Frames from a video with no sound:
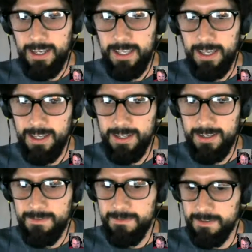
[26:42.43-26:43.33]

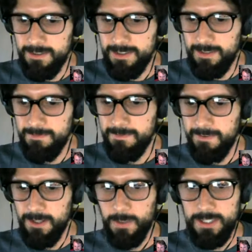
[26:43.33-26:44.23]
again for the
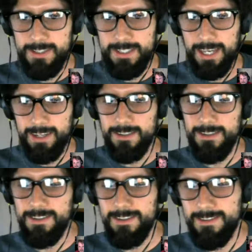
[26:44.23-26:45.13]
following
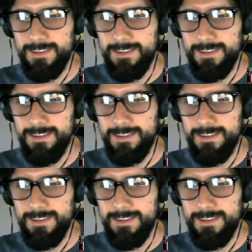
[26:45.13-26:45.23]
cycle,